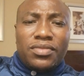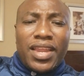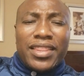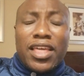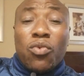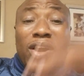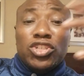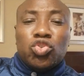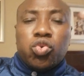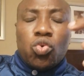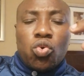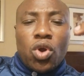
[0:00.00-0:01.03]
They want
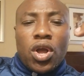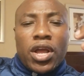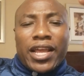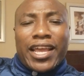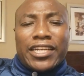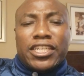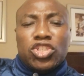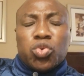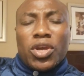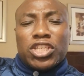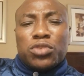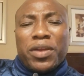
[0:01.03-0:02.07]
to get into
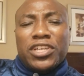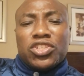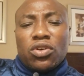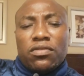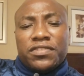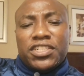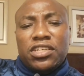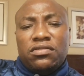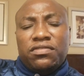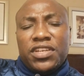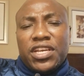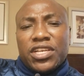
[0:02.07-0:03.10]
a space of
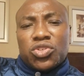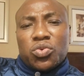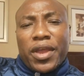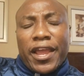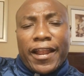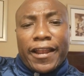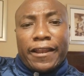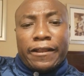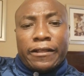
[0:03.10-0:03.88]
TV as well